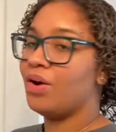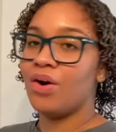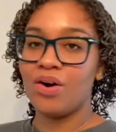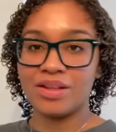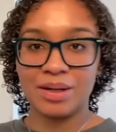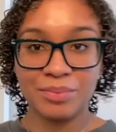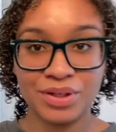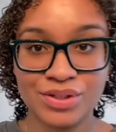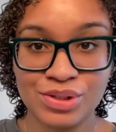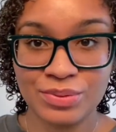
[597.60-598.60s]
all that i'm
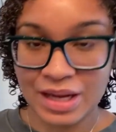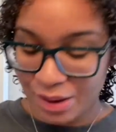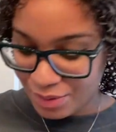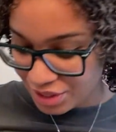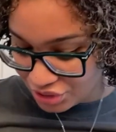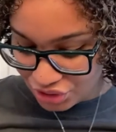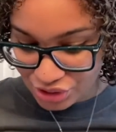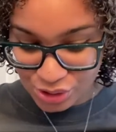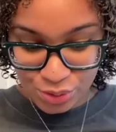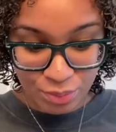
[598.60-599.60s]
gonna do now is
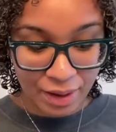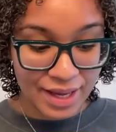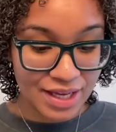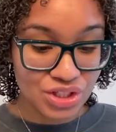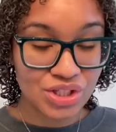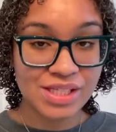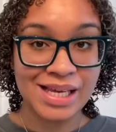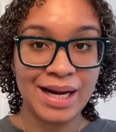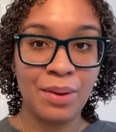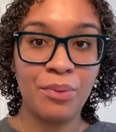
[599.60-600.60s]
just do my edges
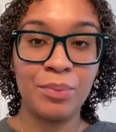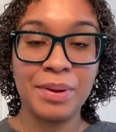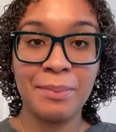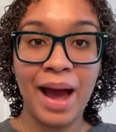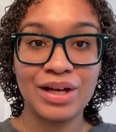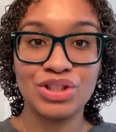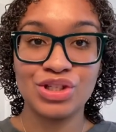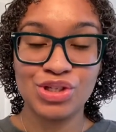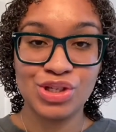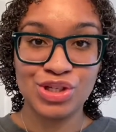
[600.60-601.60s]
and i will be back
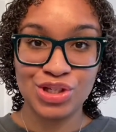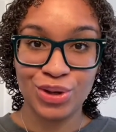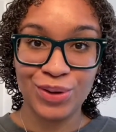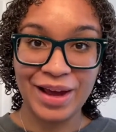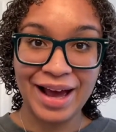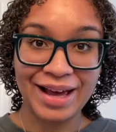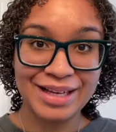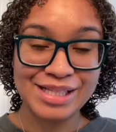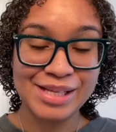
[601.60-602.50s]
just to show you guys